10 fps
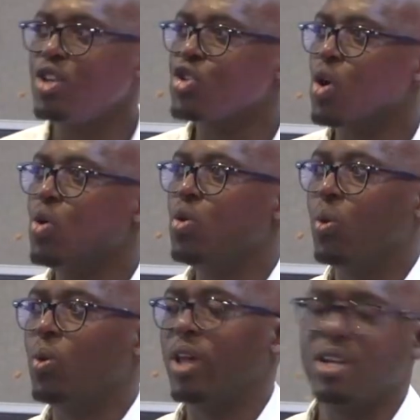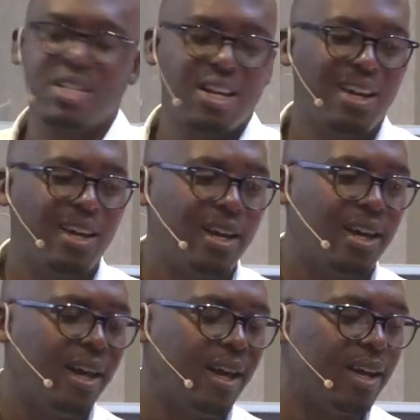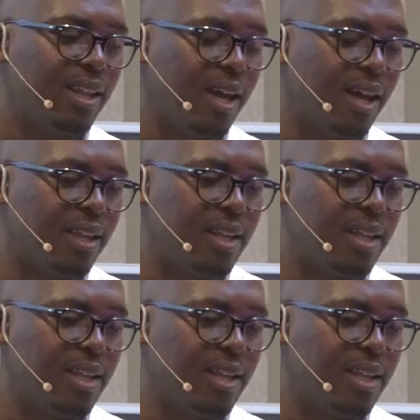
show you that the,